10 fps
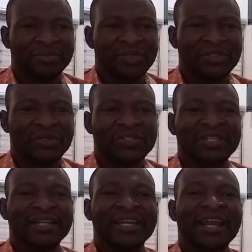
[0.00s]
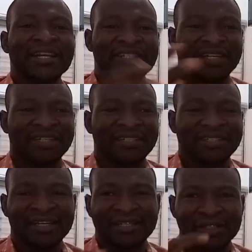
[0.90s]
is considered larger
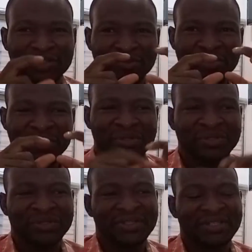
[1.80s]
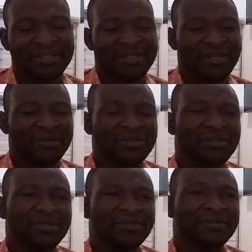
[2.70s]
than the small sound
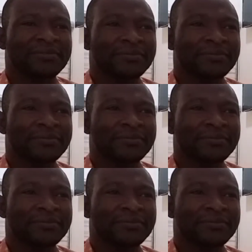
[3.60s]
source.